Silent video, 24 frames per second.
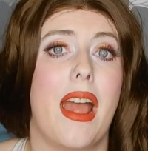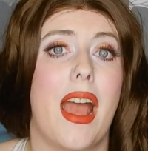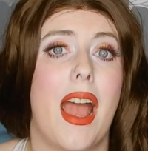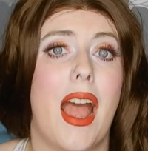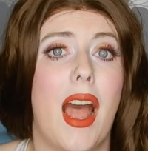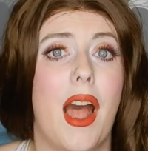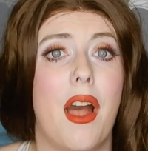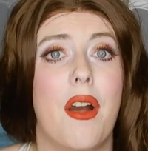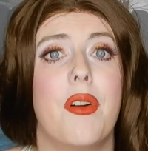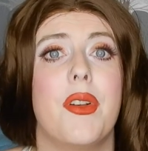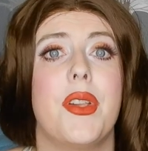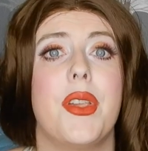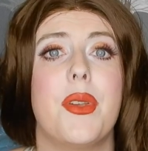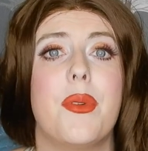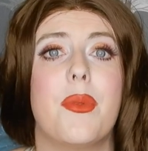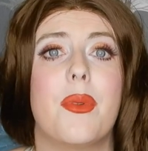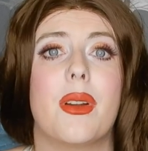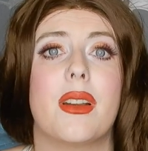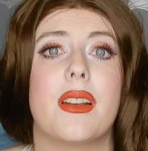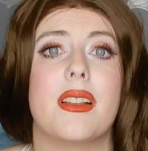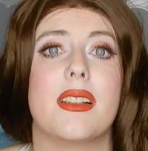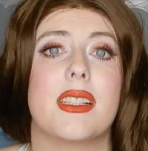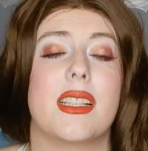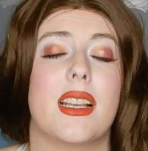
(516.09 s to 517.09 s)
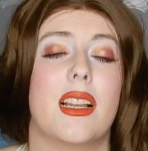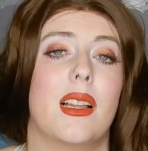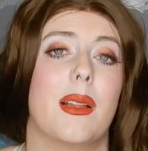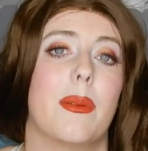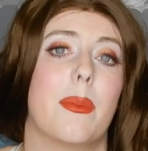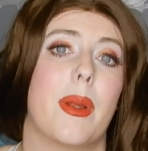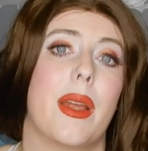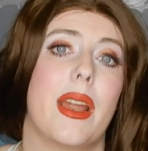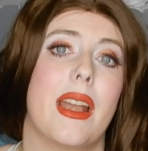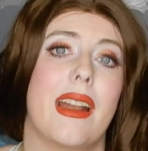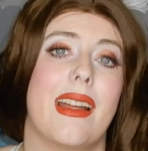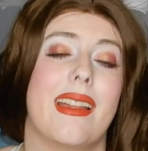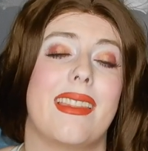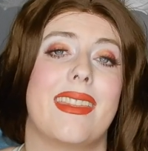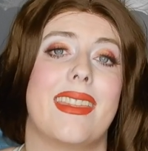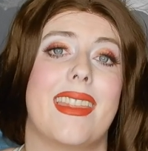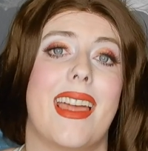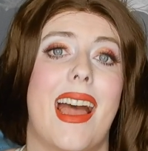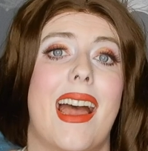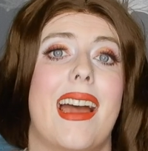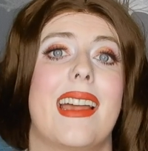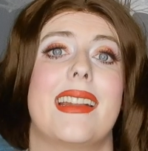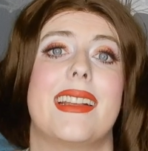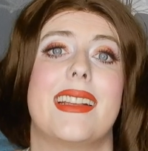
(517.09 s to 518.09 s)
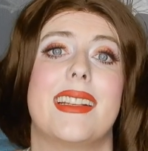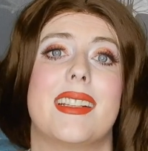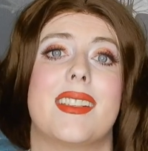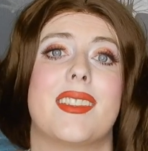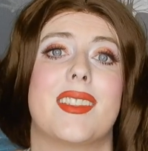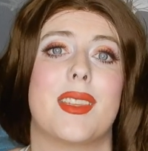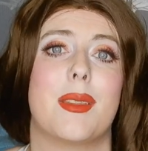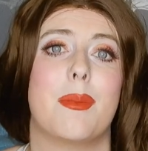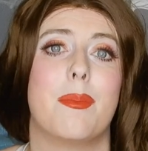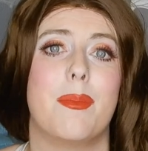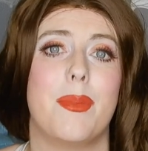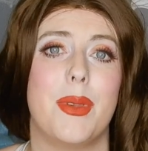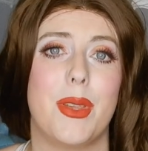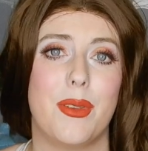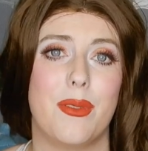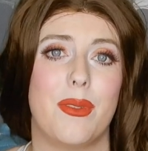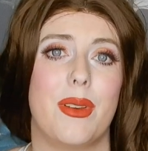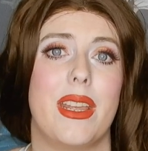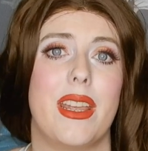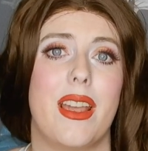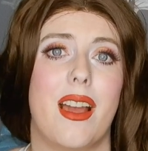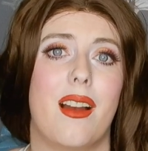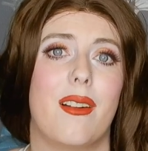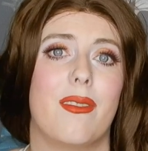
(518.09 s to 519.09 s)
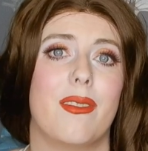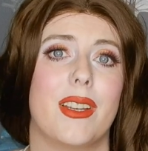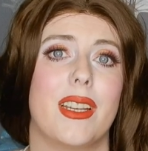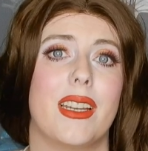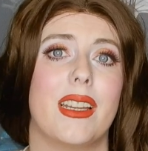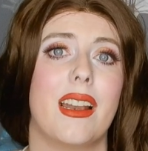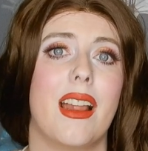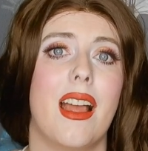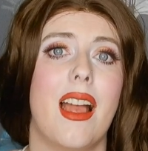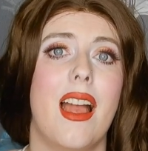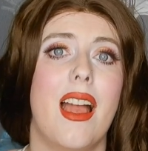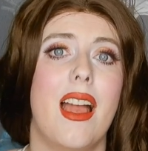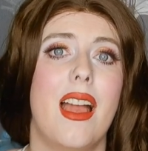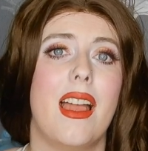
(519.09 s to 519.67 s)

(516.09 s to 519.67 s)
how you want to celebrate, and that is the beauty of it.